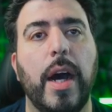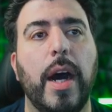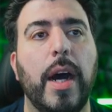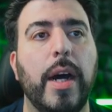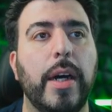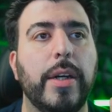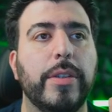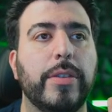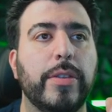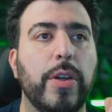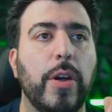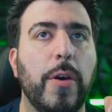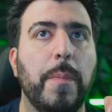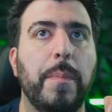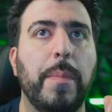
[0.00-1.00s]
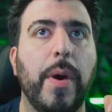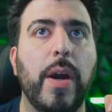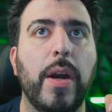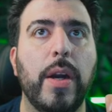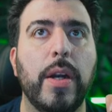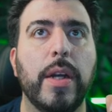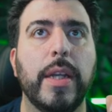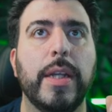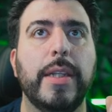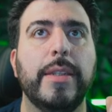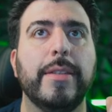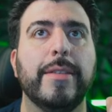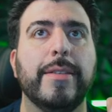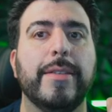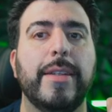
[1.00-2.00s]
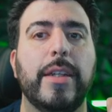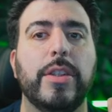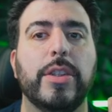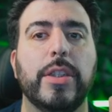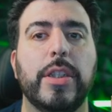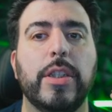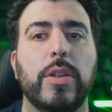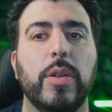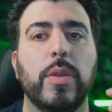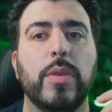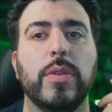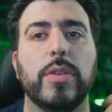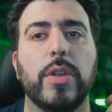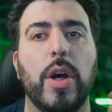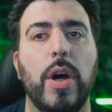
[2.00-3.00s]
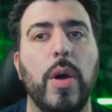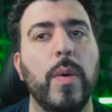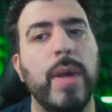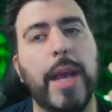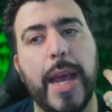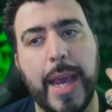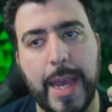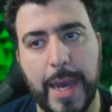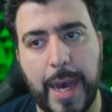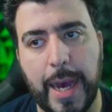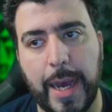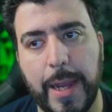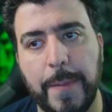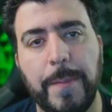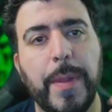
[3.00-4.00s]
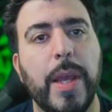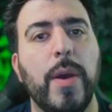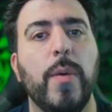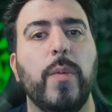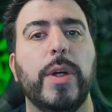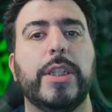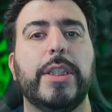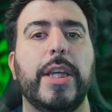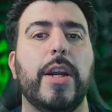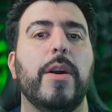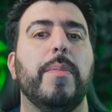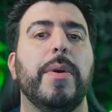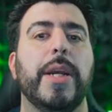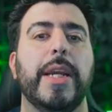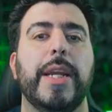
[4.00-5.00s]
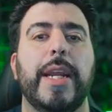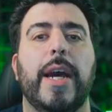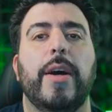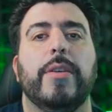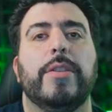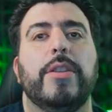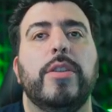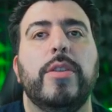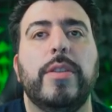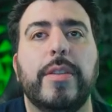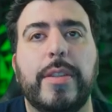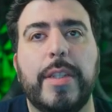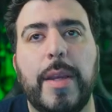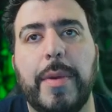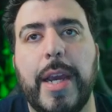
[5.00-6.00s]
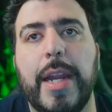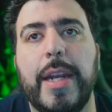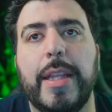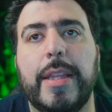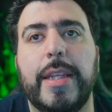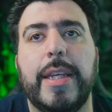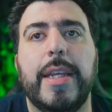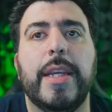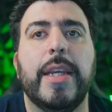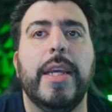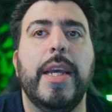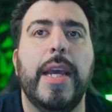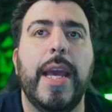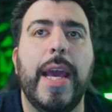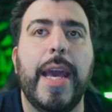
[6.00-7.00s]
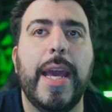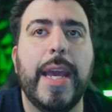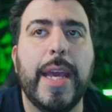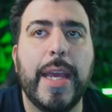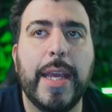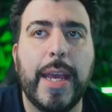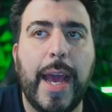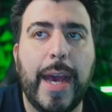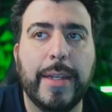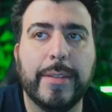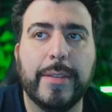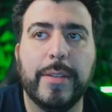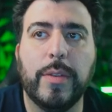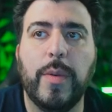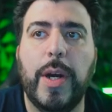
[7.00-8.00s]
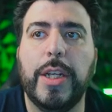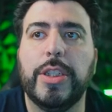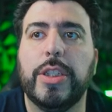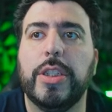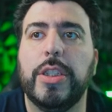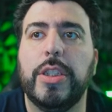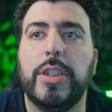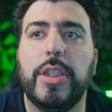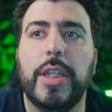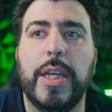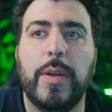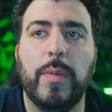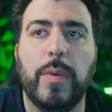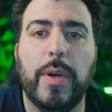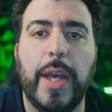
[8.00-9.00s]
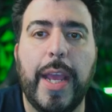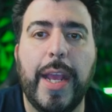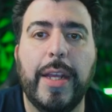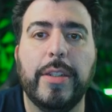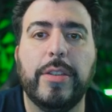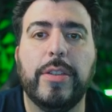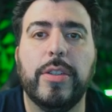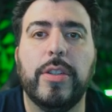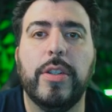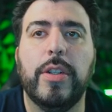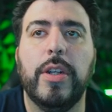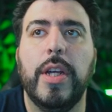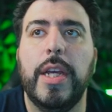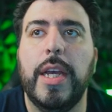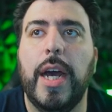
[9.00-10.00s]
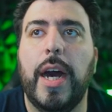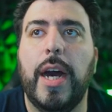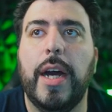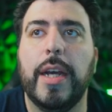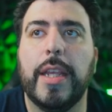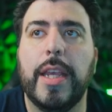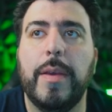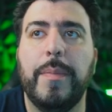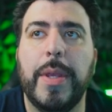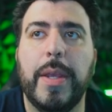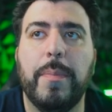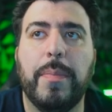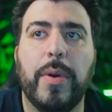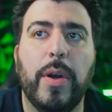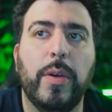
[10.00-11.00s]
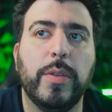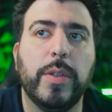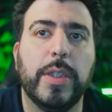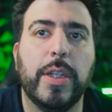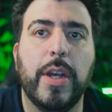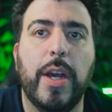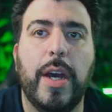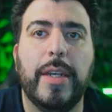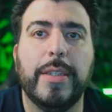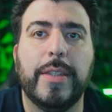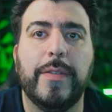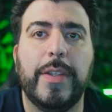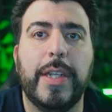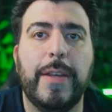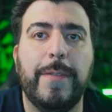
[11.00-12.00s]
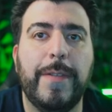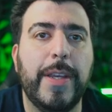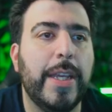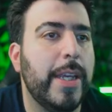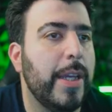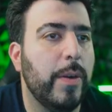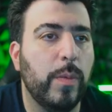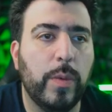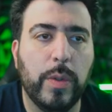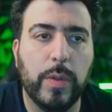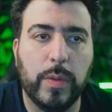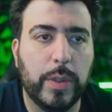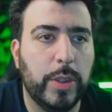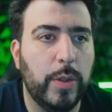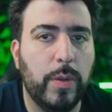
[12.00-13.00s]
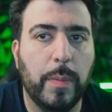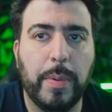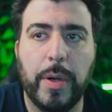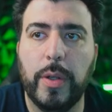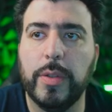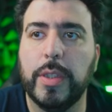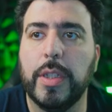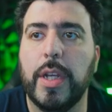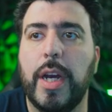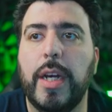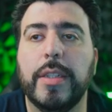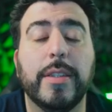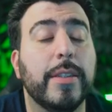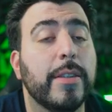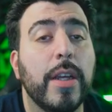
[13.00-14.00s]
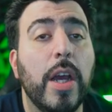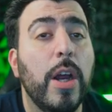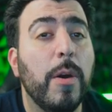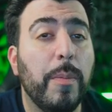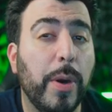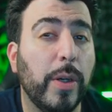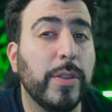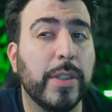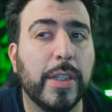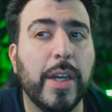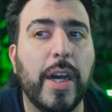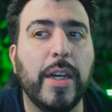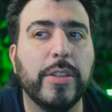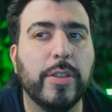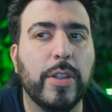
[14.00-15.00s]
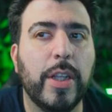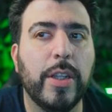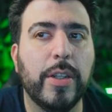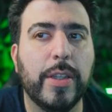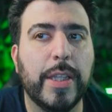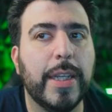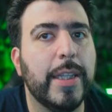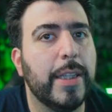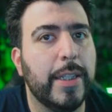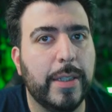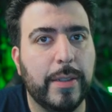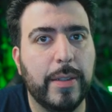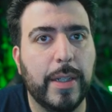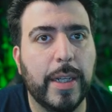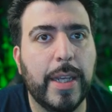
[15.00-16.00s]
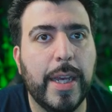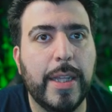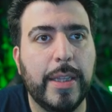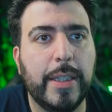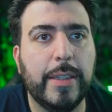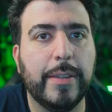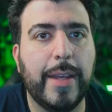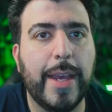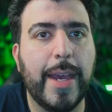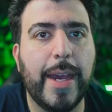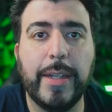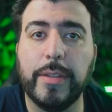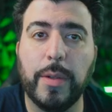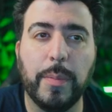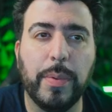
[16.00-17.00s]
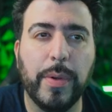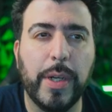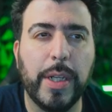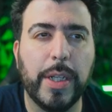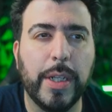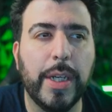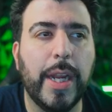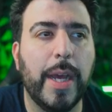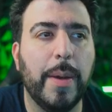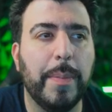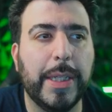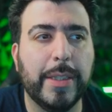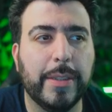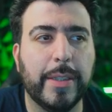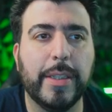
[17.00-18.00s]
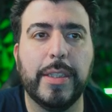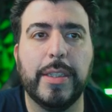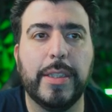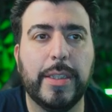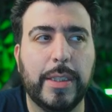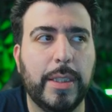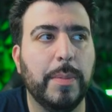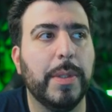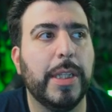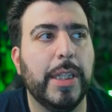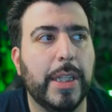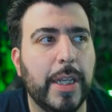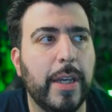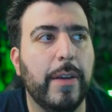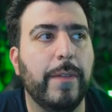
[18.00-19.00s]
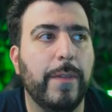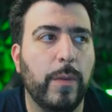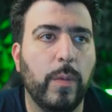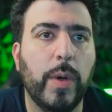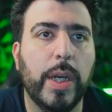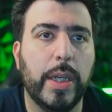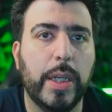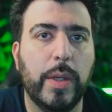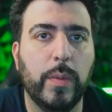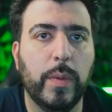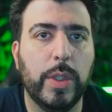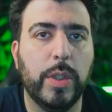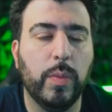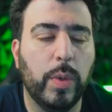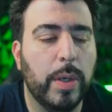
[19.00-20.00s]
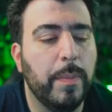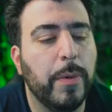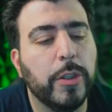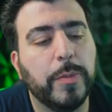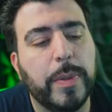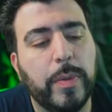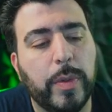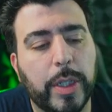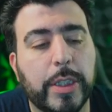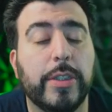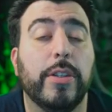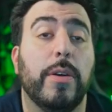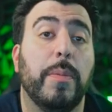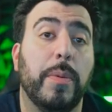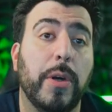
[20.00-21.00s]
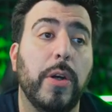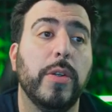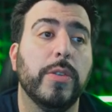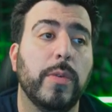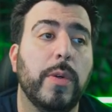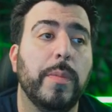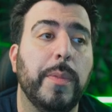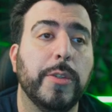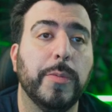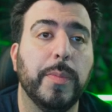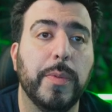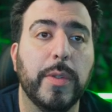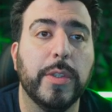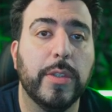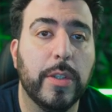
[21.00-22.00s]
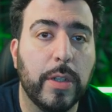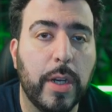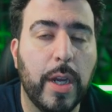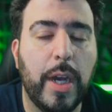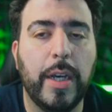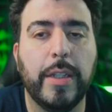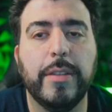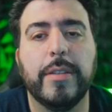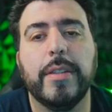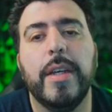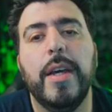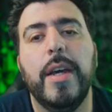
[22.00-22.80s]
Uh, so Bard is essentially Google's own AI, which they are bringing out to do the same kind of thing. Hey, ask a question, it will answer. Uh, give me pros and cons of an EV. It will do a pros and cons list. Pros and cons are another thing that, again, these AIs are pretty good at because it can typically give what it would, what most people would consider pros and what most people would consider cons.